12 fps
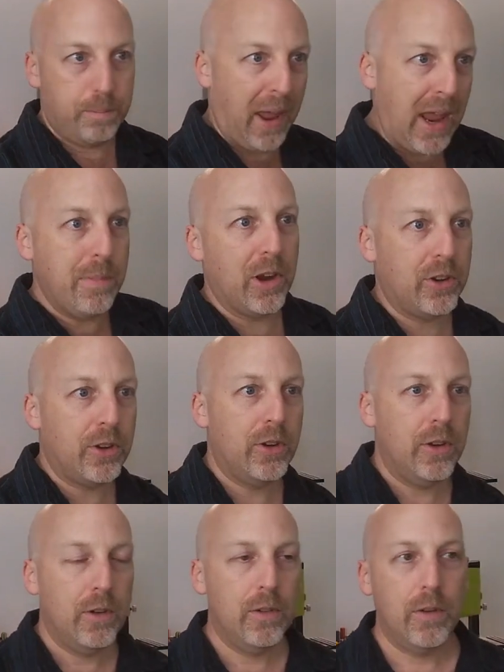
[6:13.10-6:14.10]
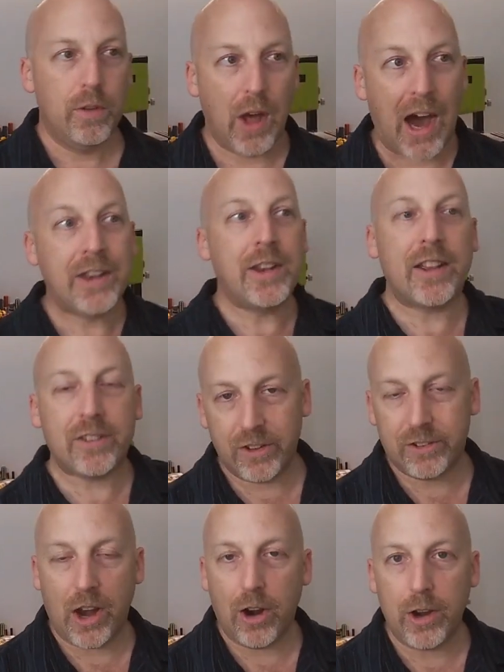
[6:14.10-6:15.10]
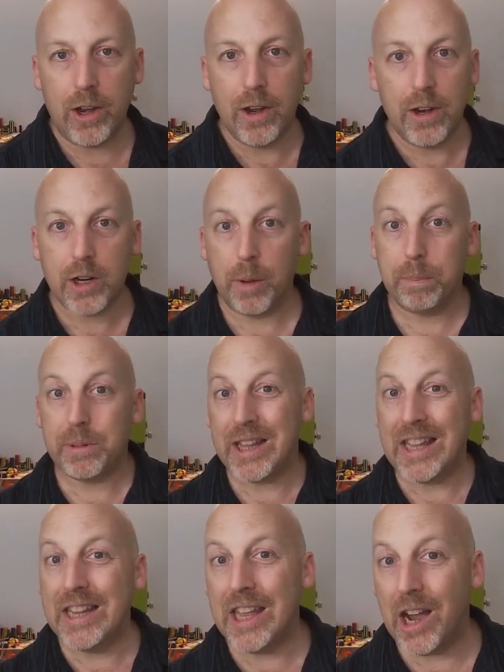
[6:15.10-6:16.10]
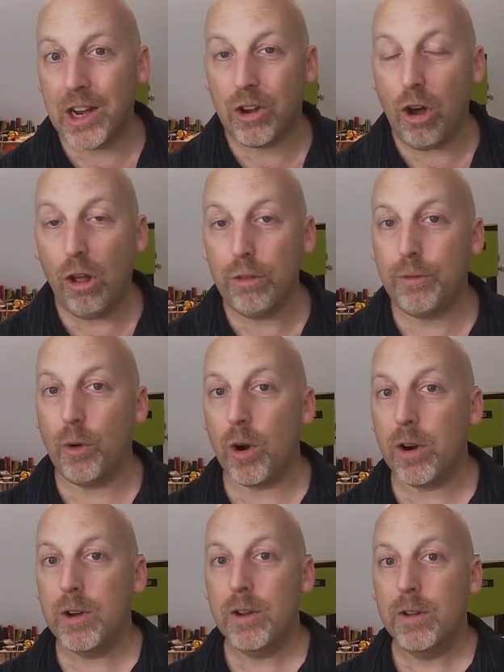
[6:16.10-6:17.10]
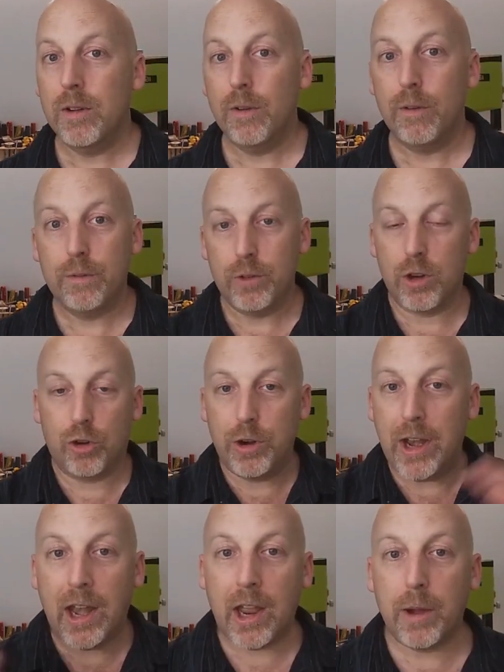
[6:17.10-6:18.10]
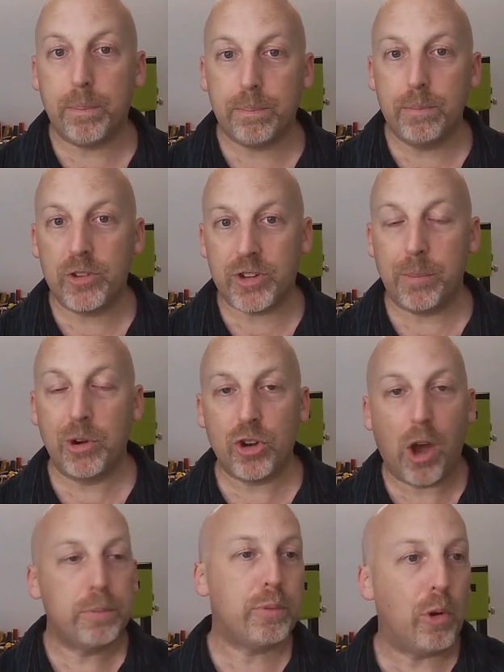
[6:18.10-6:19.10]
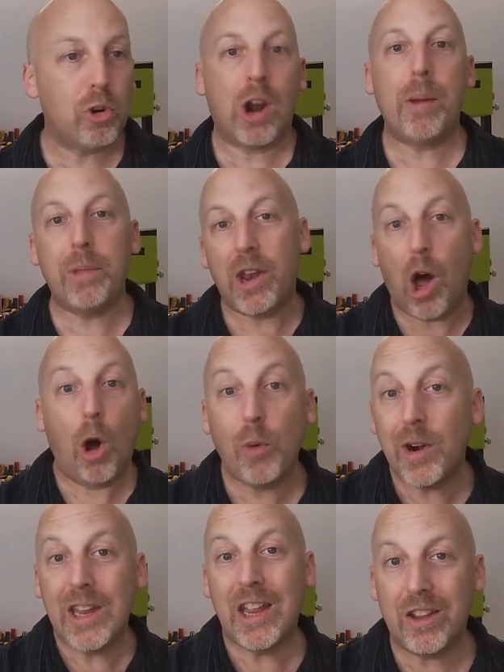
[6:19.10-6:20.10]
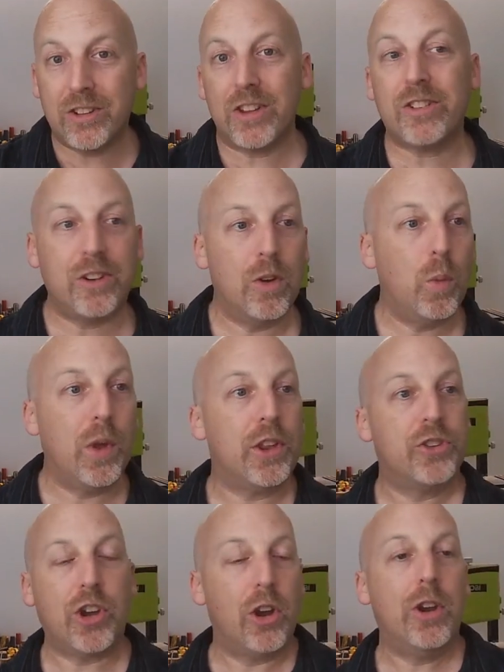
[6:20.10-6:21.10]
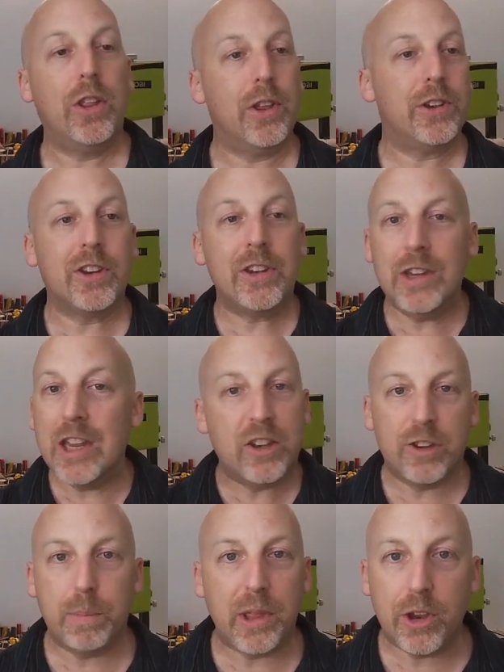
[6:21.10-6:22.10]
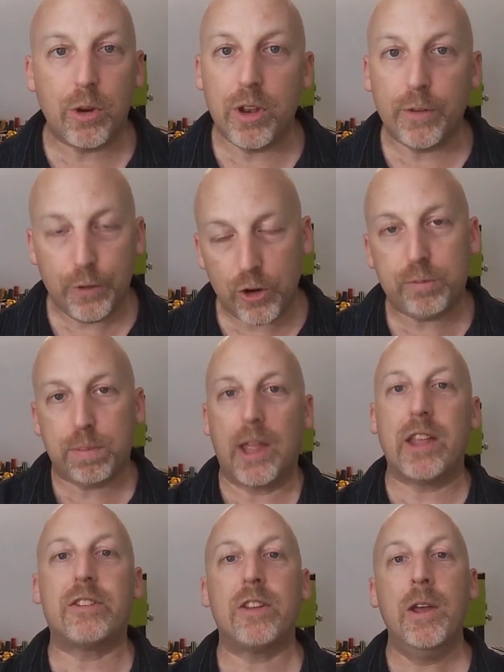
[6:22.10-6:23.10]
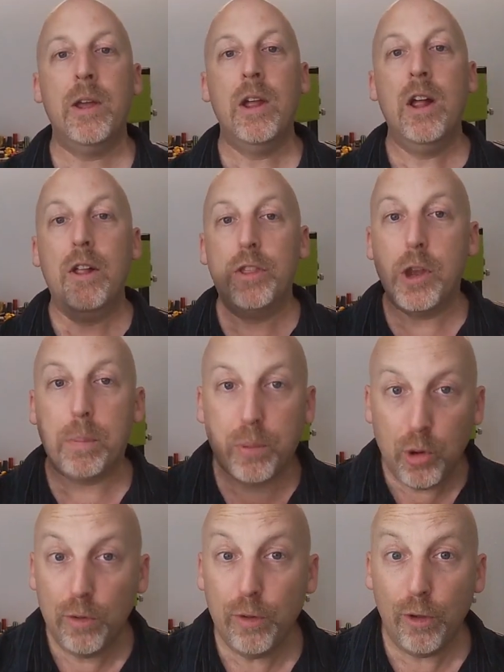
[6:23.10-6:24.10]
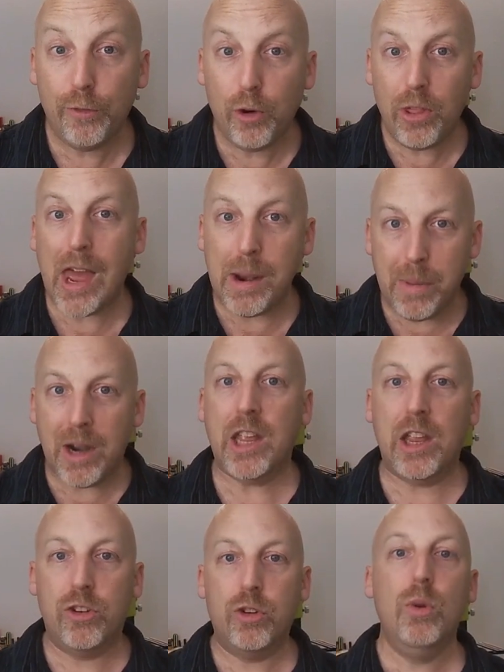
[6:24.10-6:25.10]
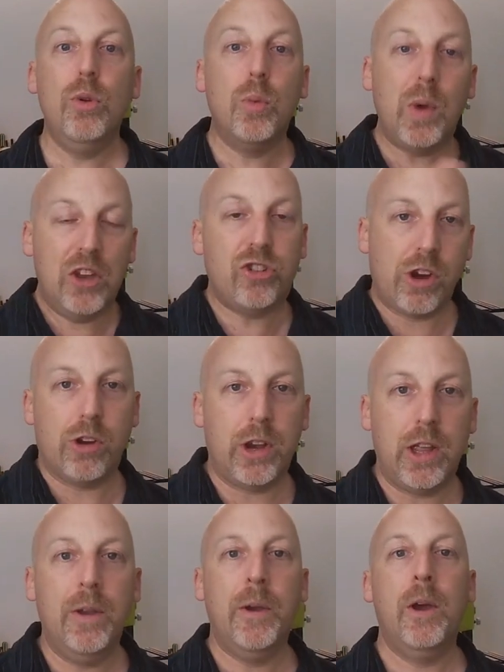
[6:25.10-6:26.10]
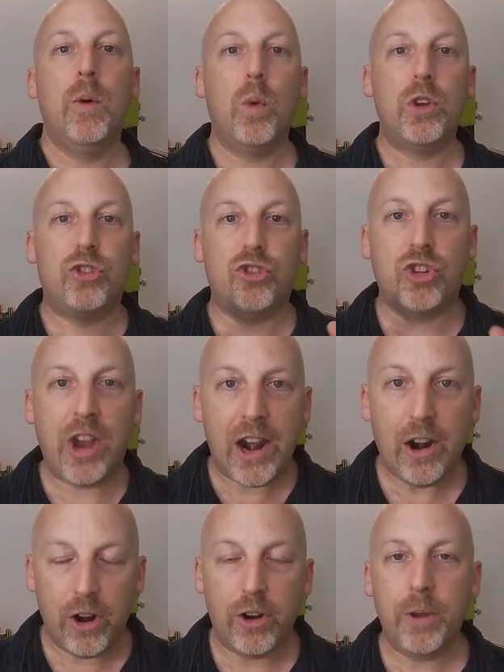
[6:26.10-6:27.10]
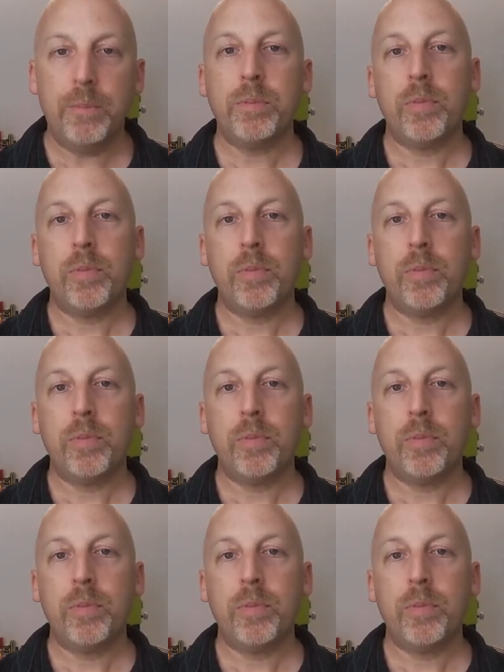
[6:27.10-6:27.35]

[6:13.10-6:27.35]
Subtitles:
payment, unnecessary, completely uncalled for, creating a summer jobs program that already existed with a charity that didn't need to be there in the first place. The approval for that money to the We Charity was chaired